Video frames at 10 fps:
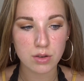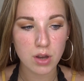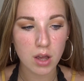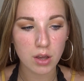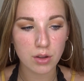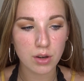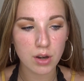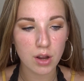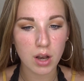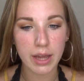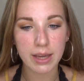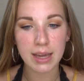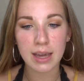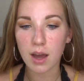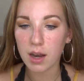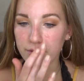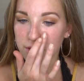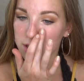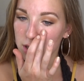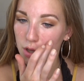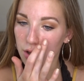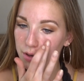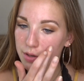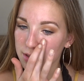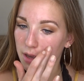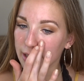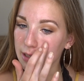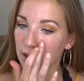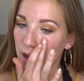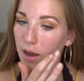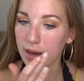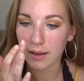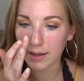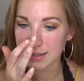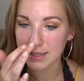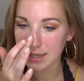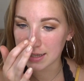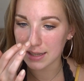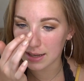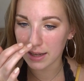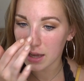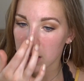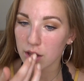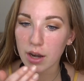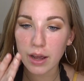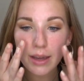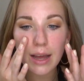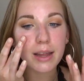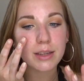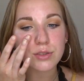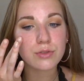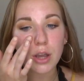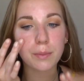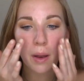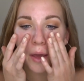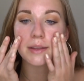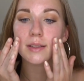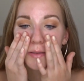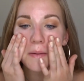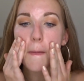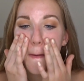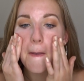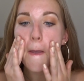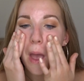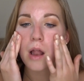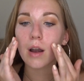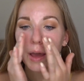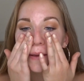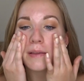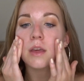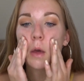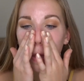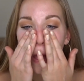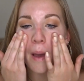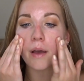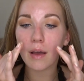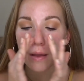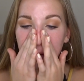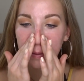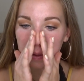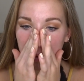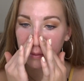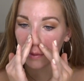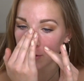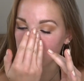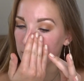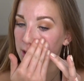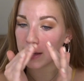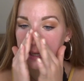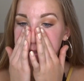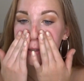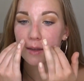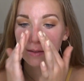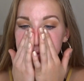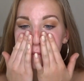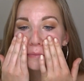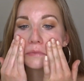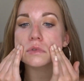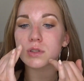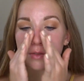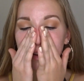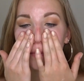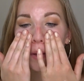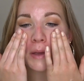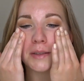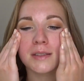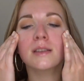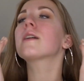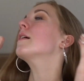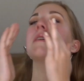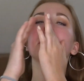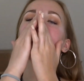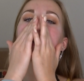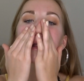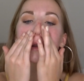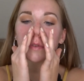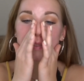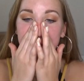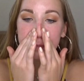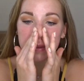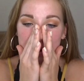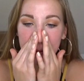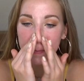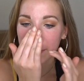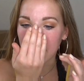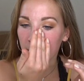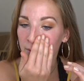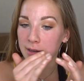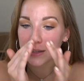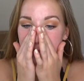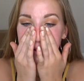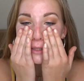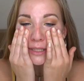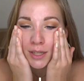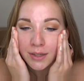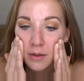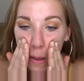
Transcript: No, like, it kind of just looks like highlighted, like, you know how you get like strobe lights? No. Like the, oh, I'll show you later. Strobe lights, they kind of, yeah, I can't really explain it to you.